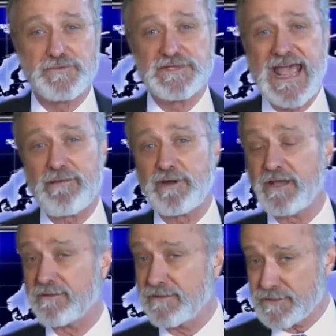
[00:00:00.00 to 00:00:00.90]
what's
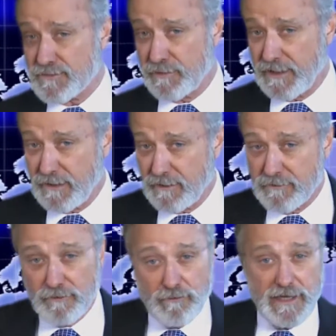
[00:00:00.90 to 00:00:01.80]
happening this week,
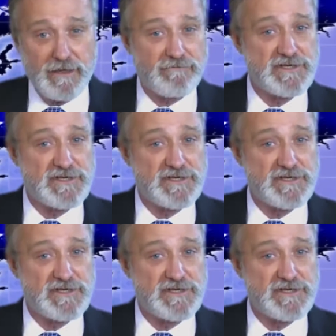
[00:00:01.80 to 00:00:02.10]
the week of